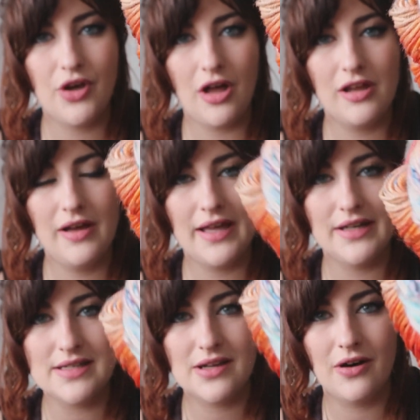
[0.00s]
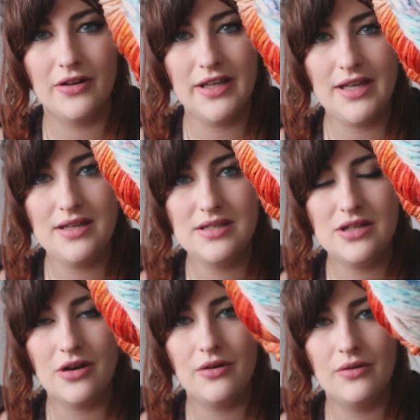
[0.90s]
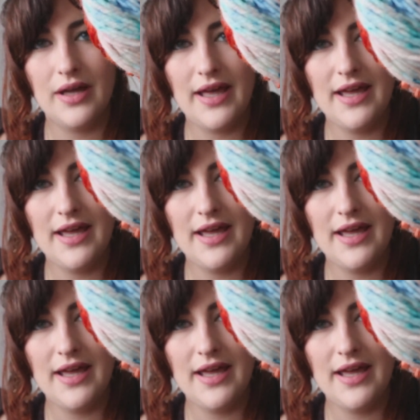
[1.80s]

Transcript: color, and it's got indigo